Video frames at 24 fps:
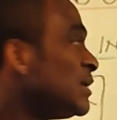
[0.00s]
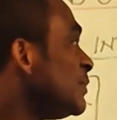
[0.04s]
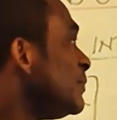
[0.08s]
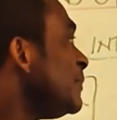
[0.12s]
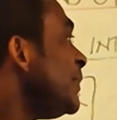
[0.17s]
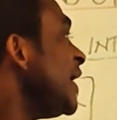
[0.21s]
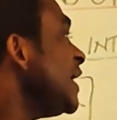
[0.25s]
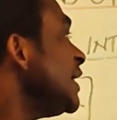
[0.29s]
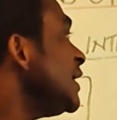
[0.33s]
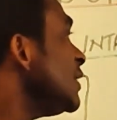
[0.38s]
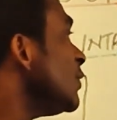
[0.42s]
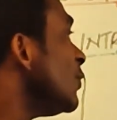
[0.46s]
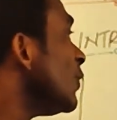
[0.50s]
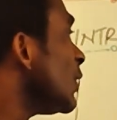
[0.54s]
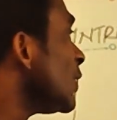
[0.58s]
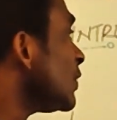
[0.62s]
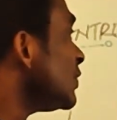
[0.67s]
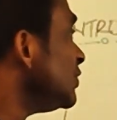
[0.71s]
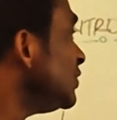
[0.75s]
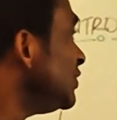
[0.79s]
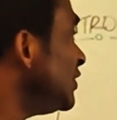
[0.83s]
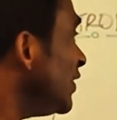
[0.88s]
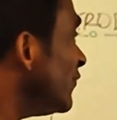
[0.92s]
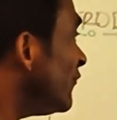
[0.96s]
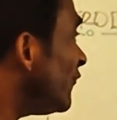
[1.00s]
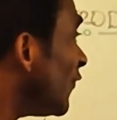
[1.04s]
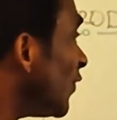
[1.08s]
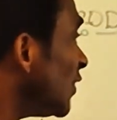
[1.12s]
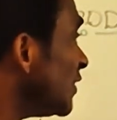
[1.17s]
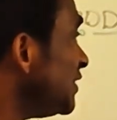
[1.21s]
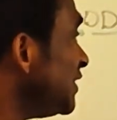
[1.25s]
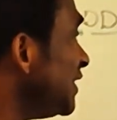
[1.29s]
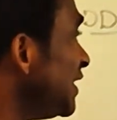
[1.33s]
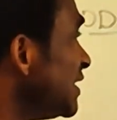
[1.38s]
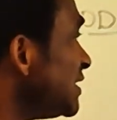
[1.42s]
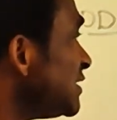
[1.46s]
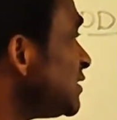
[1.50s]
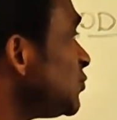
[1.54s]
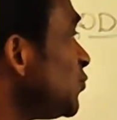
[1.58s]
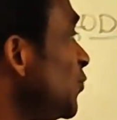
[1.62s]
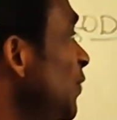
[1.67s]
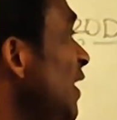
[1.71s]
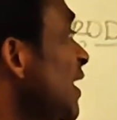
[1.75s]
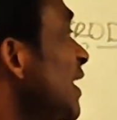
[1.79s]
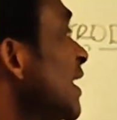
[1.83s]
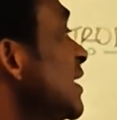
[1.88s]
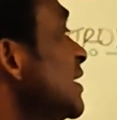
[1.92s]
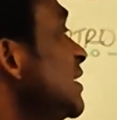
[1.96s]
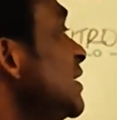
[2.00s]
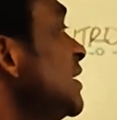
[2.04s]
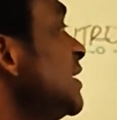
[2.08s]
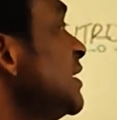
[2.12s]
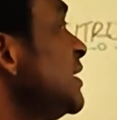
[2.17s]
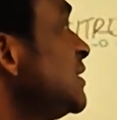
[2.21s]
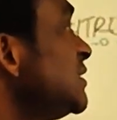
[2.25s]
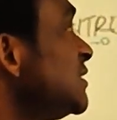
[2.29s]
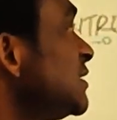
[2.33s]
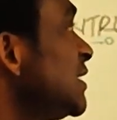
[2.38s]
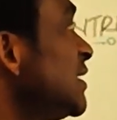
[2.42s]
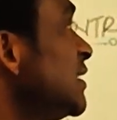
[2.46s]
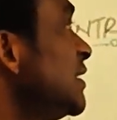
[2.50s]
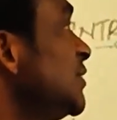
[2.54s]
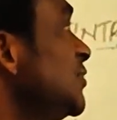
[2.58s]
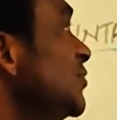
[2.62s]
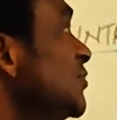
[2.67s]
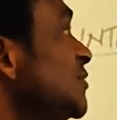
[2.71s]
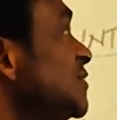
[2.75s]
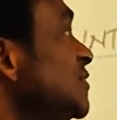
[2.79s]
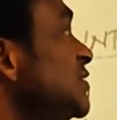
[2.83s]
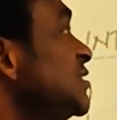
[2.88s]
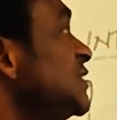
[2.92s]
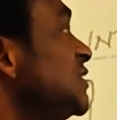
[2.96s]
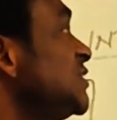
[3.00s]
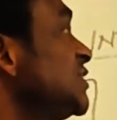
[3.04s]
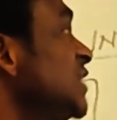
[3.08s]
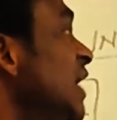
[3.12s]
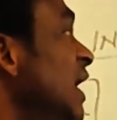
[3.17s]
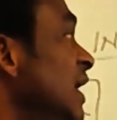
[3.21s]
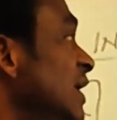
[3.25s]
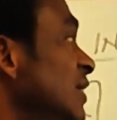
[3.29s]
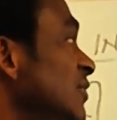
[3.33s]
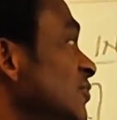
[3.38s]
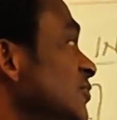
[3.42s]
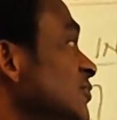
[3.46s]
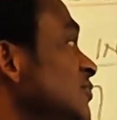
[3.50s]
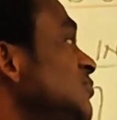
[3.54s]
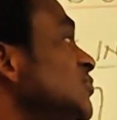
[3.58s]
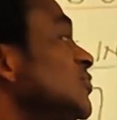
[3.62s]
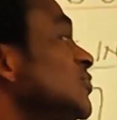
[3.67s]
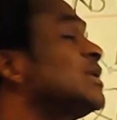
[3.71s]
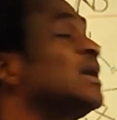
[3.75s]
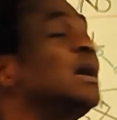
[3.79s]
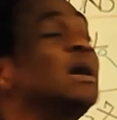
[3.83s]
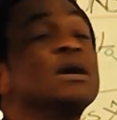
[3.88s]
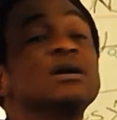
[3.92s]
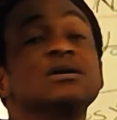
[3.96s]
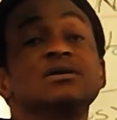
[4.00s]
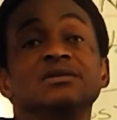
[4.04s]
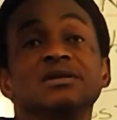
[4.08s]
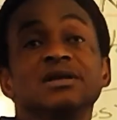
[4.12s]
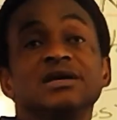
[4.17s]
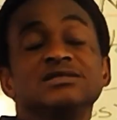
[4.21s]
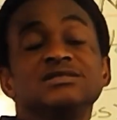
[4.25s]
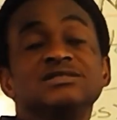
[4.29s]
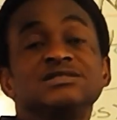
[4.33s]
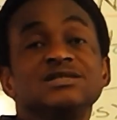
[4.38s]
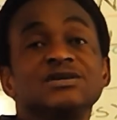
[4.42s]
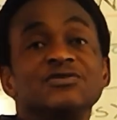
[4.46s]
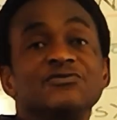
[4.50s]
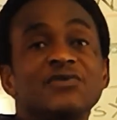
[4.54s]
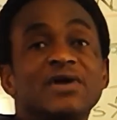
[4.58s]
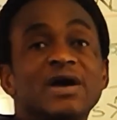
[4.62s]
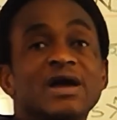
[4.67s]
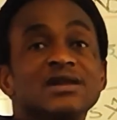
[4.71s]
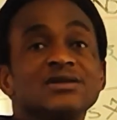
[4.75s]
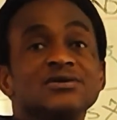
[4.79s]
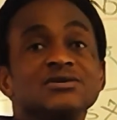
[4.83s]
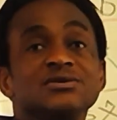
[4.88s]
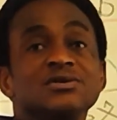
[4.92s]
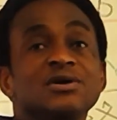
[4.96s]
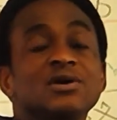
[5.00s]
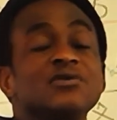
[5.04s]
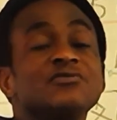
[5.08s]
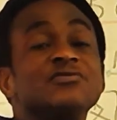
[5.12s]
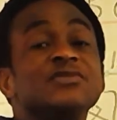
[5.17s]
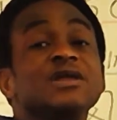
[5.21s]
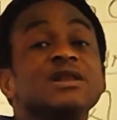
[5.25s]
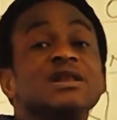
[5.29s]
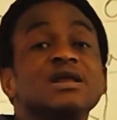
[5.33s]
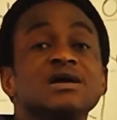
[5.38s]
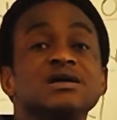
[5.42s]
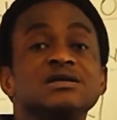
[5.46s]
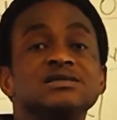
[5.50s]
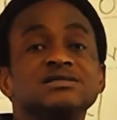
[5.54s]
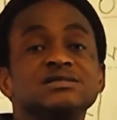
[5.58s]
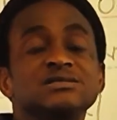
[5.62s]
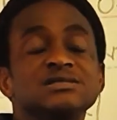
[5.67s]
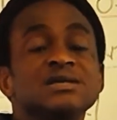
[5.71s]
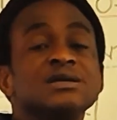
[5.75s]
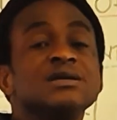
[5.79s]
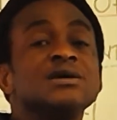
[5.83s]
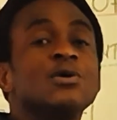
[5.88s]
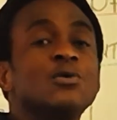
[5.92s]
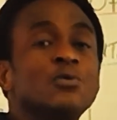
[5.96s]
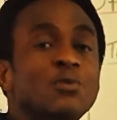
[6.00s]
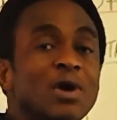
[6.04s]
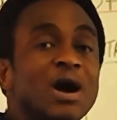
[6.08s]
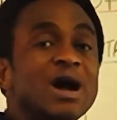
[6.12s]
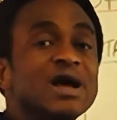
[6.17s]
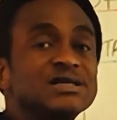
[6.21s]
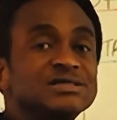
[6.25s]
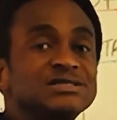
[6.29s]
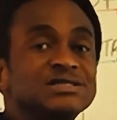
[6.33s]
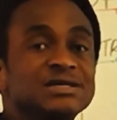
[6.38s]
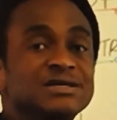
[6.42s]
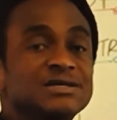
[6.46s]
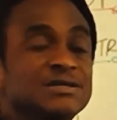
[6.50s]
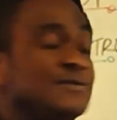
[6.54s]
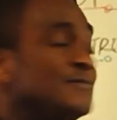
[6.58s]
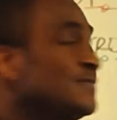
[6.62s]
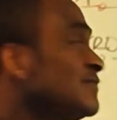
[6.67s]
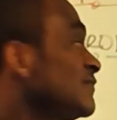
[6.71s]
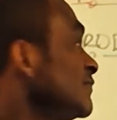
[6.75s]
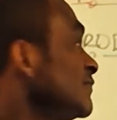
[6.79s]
But for this, we can easily use the sine rule calculate the value of the length yz.